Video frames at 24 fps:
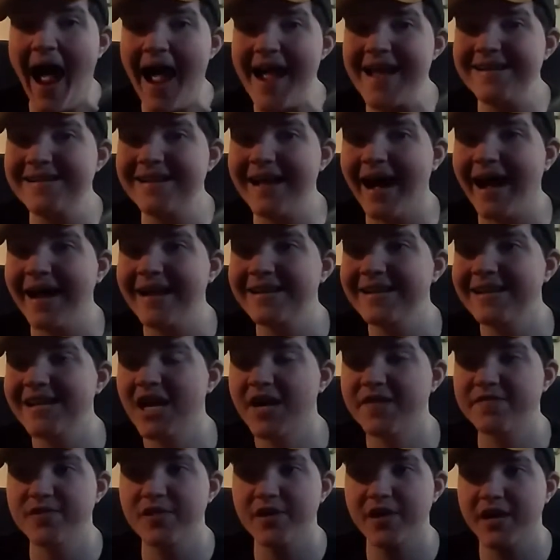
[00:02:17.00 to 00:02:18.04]
I didn't
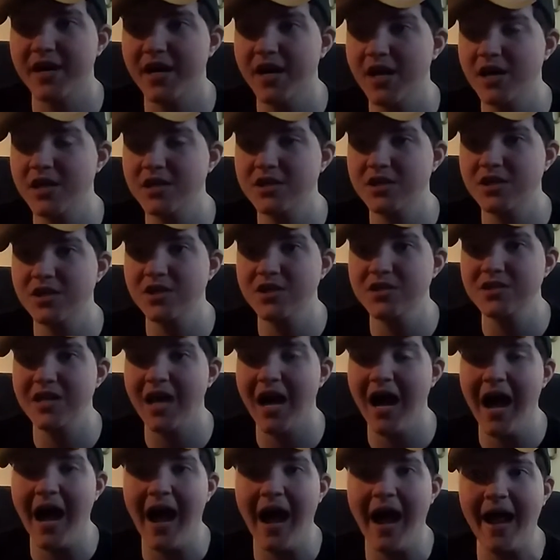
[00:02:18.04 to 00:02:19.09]
care for the characters.
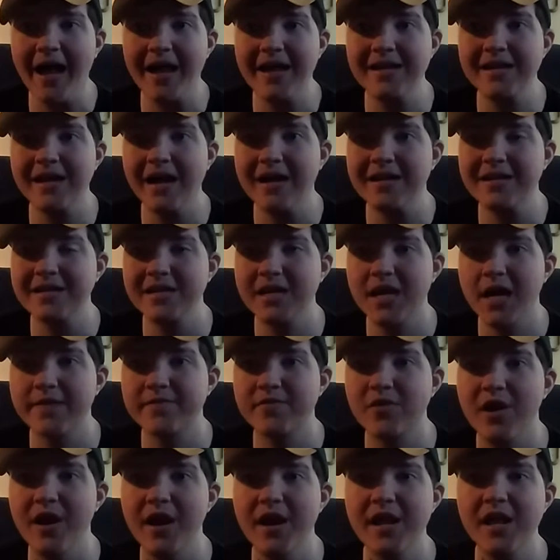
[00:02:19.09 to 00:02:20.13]
I didn't
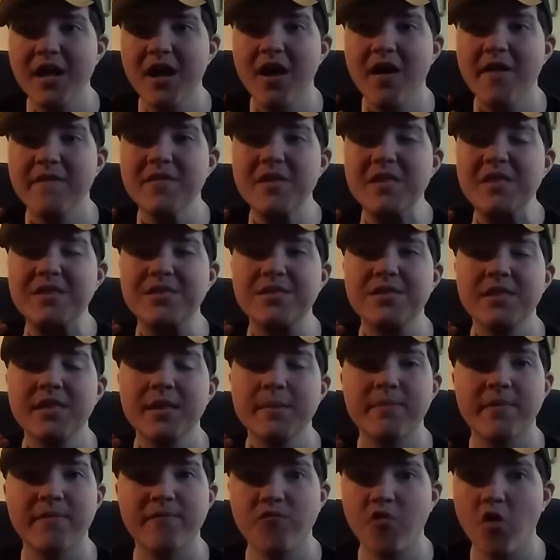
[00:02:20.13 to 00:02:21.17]
care for any of
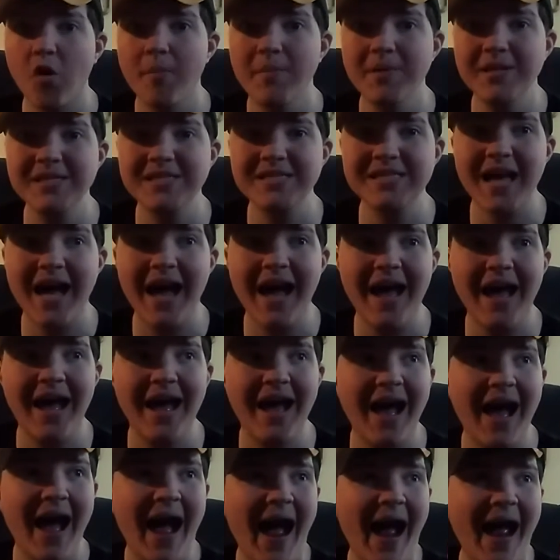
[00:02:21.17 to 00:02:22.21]
the performance.
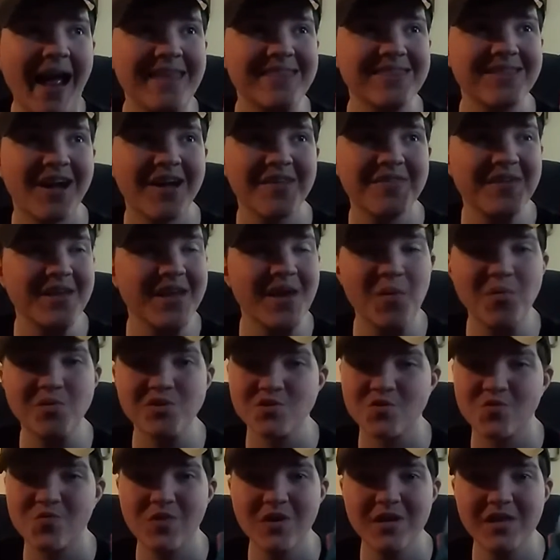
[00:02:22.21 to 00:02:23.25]
I thought that it
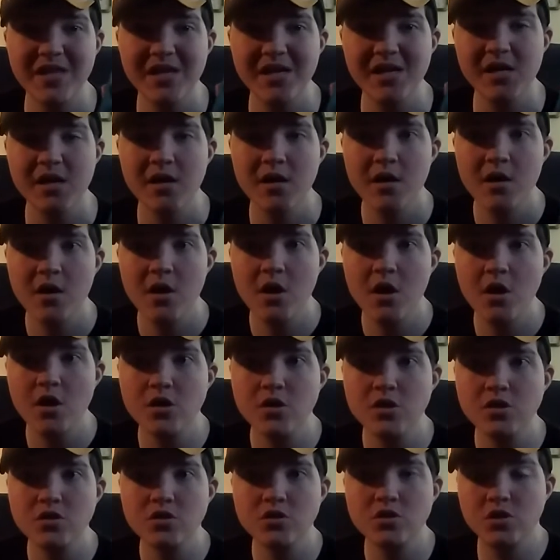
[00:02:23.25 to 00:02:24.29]
was really
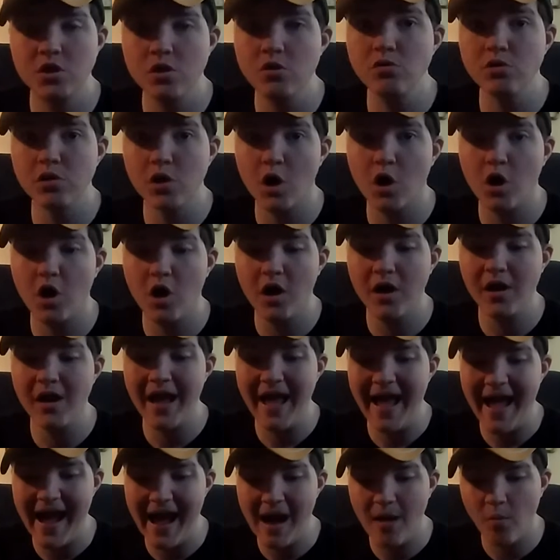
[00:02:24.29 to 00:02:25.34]
too long
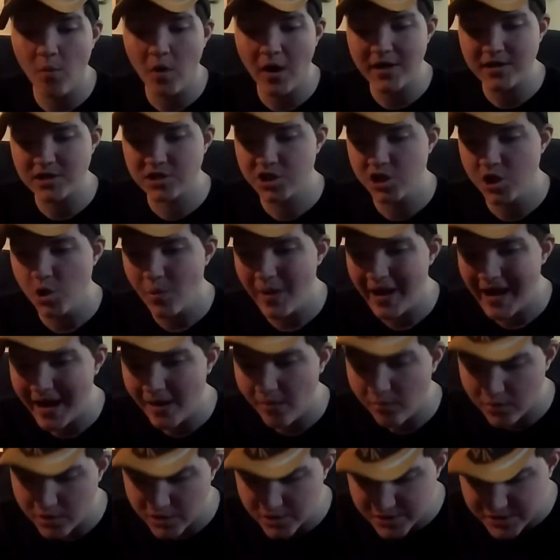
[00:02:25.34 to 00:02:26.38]
at, 2
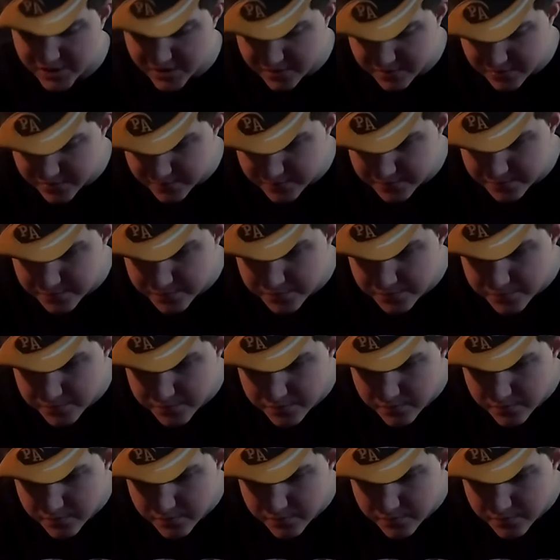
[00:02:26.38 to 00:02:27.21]
hours and